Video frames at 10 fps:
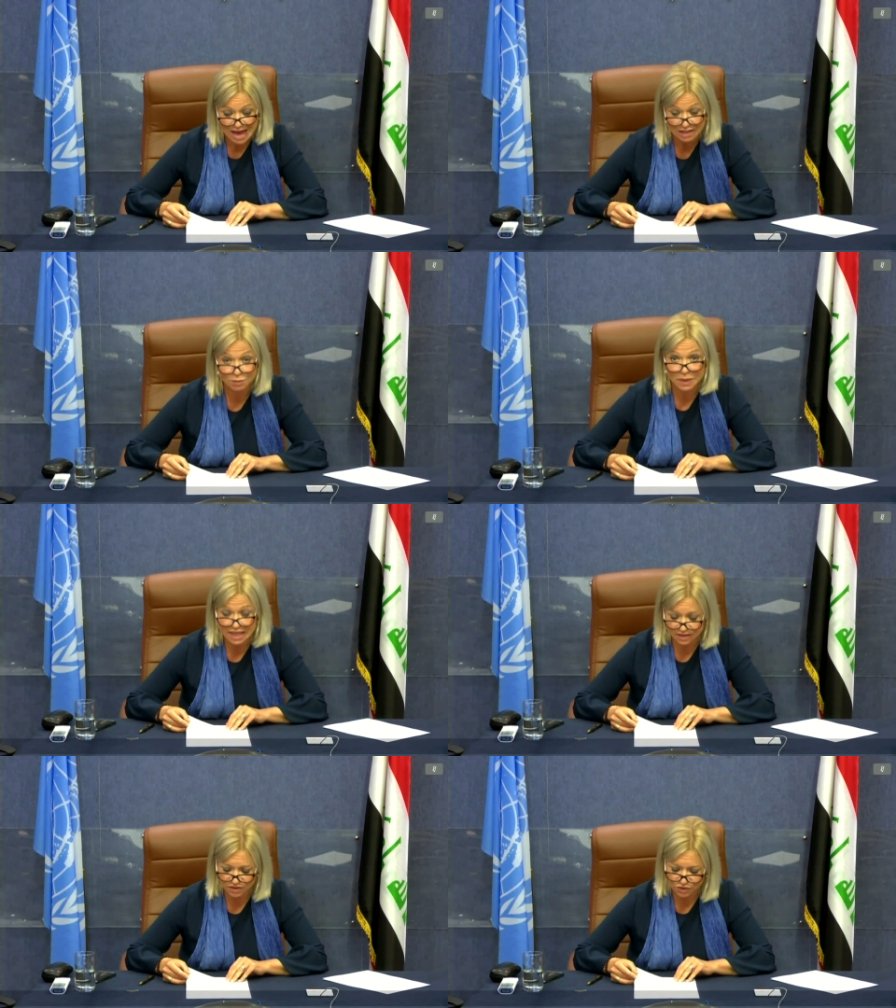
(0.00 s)
as
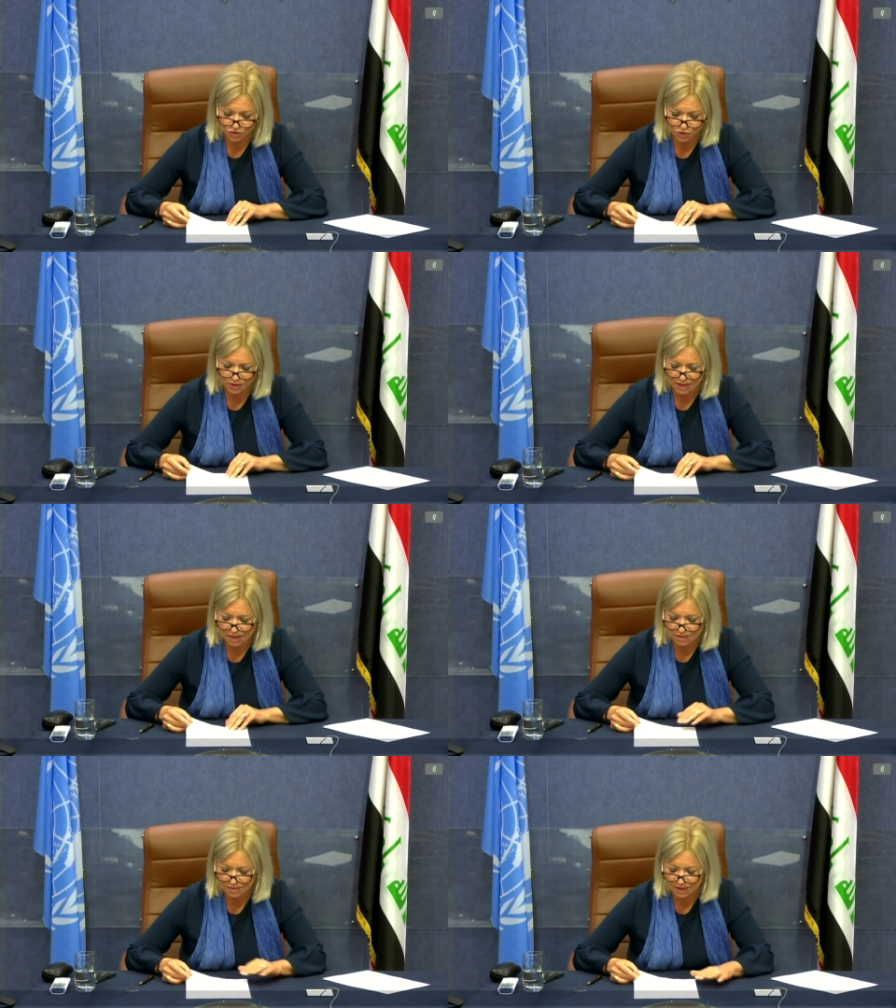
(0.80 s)
planned during the
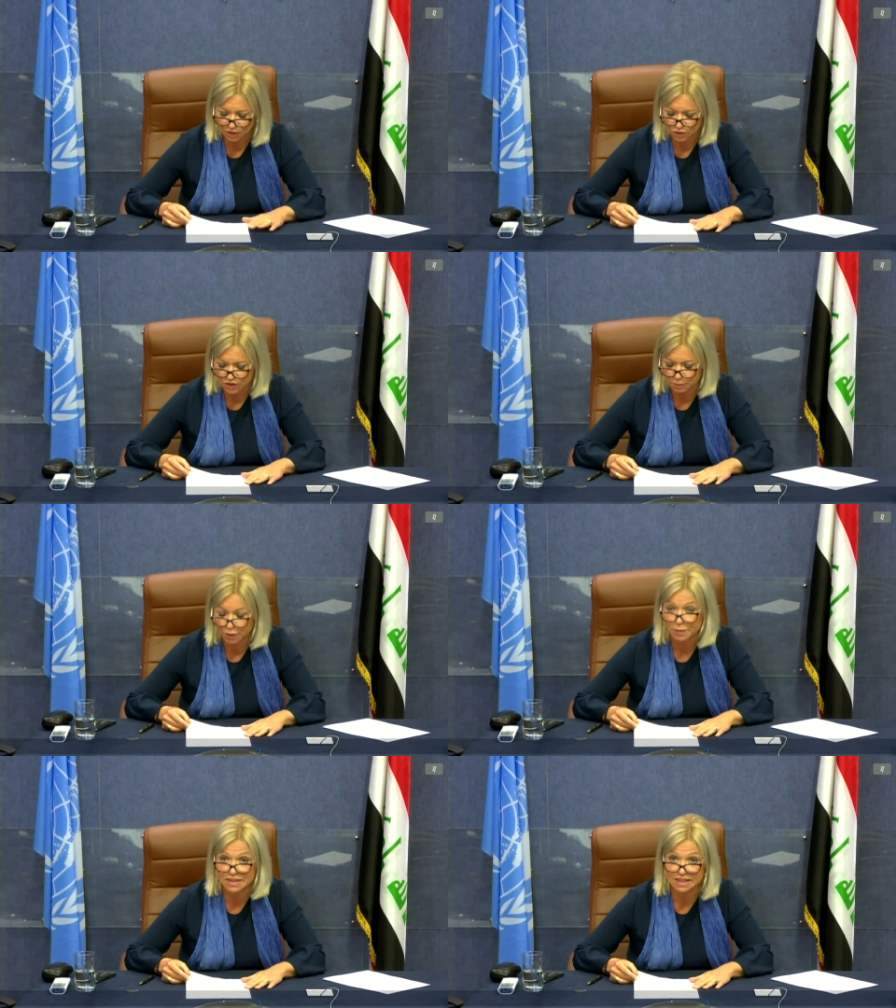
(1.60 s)
last technical
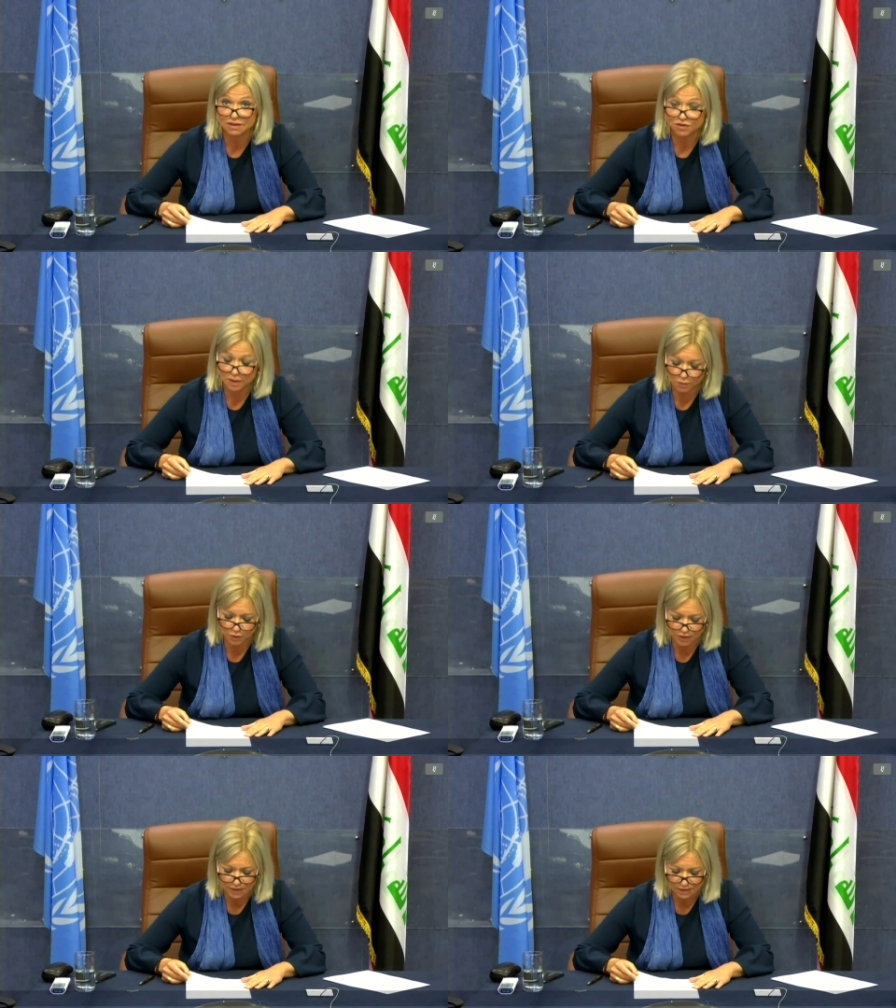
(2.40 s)
subcommittee in
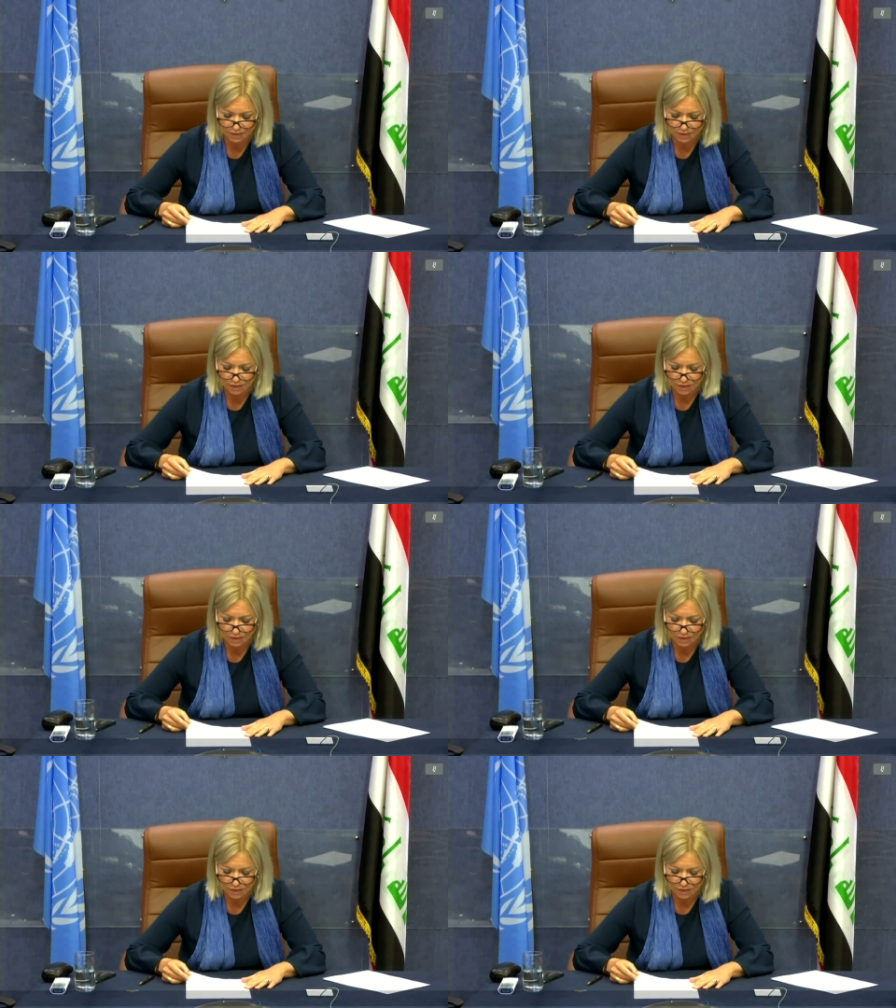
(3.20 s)
February.